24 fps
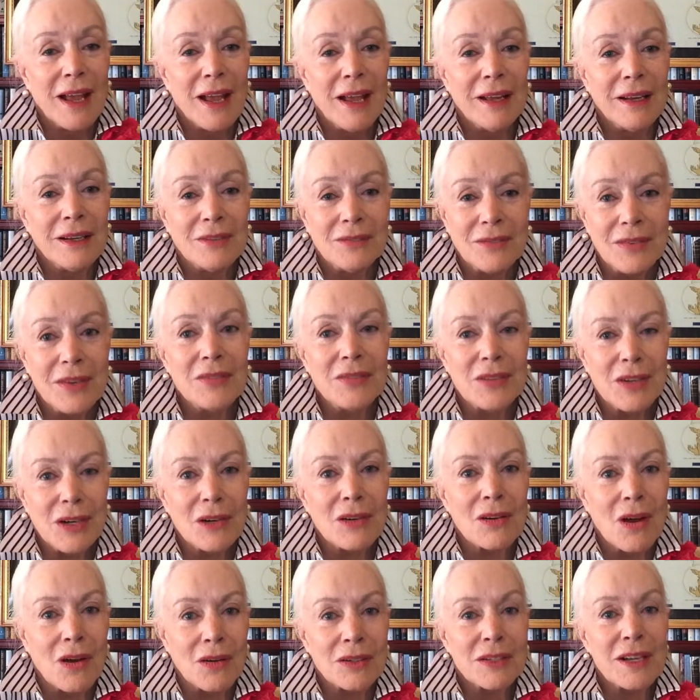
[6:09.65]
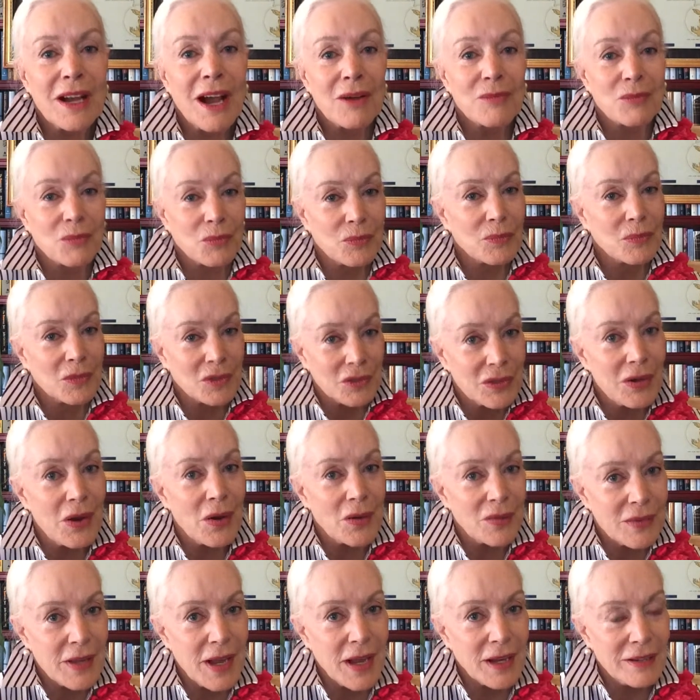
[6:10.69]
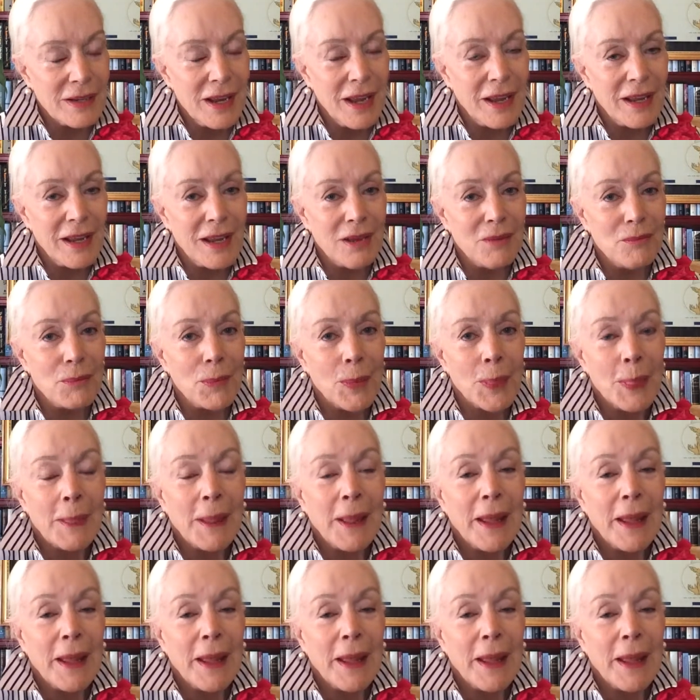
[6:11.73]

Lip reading: and have lived there a long time will know that name.